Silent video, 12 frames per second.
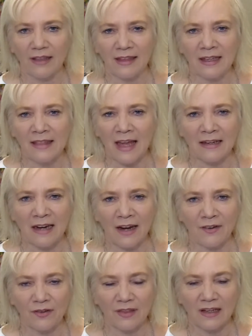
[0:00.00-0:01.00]
I think that
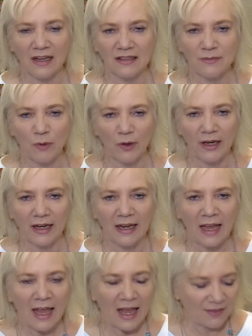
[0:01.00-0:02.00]
night or the next morning,
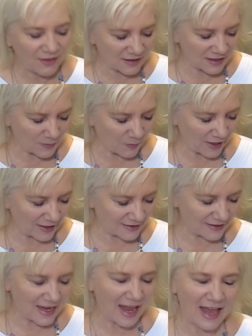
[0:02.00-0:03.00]
and this is what
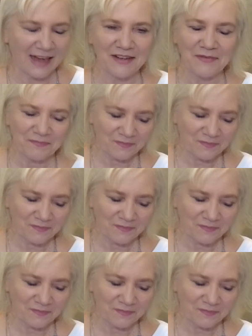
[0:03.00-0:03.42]
it said.